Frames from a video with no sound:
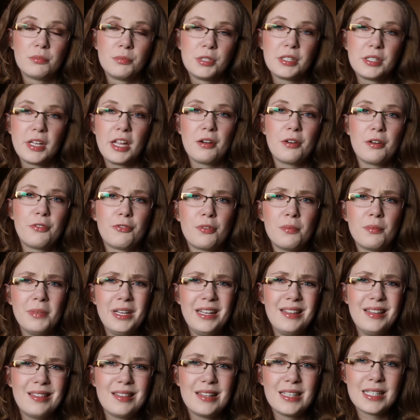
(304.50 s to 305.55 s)
mascara. For me,
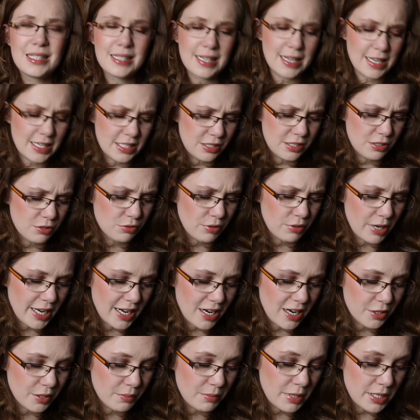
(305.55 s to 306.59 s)
this has to dry
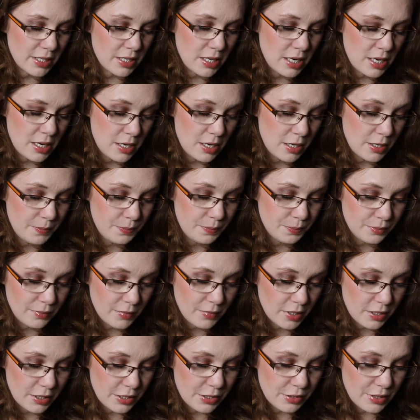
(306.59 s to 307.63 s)
out a bit.
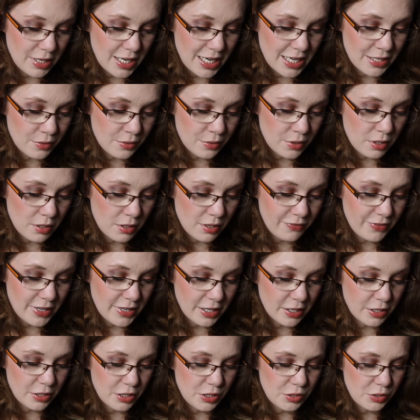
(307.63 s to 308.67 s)
So I don't know if I
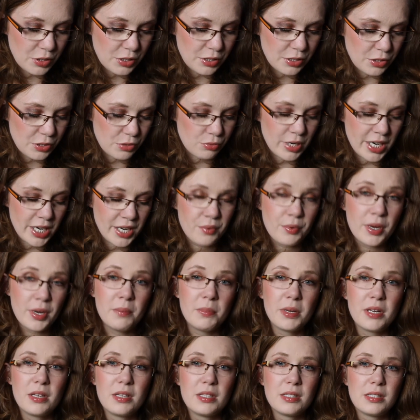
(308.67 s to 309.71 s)
can use this right away
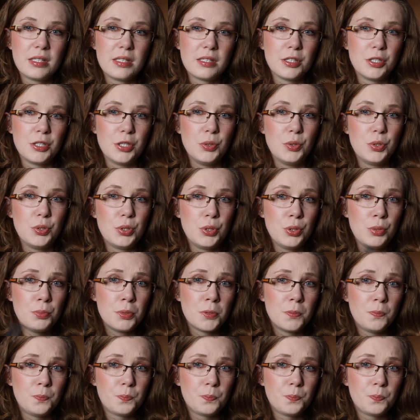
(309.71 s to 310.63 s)
because it's a new tube.